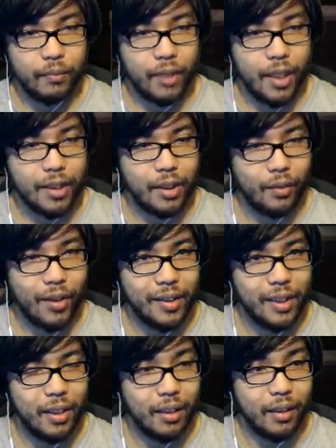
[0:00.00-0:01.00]
Okay, so if I
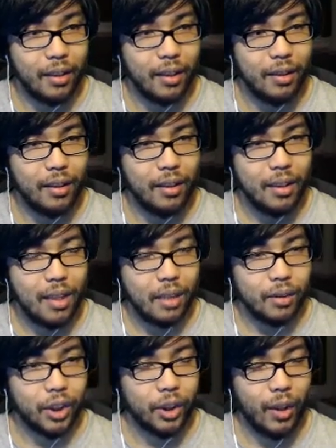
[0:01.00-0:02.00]
see another gun, I'll
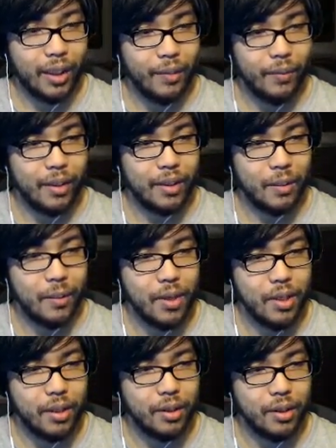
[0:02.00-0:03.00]
just try giving it to the
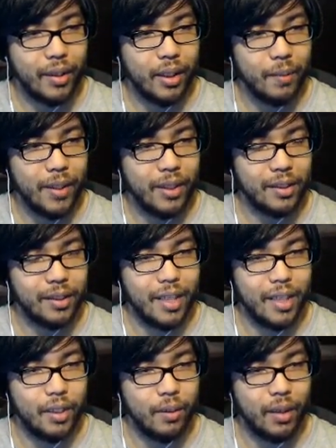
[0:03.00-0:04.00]
Muncher. So it could be just
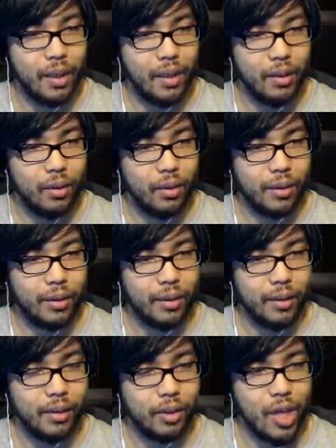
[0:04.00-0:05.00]
get a new gun or
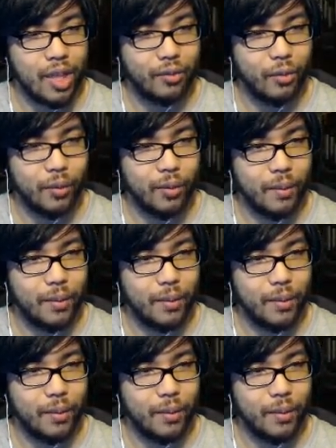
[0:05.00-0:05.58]
transform them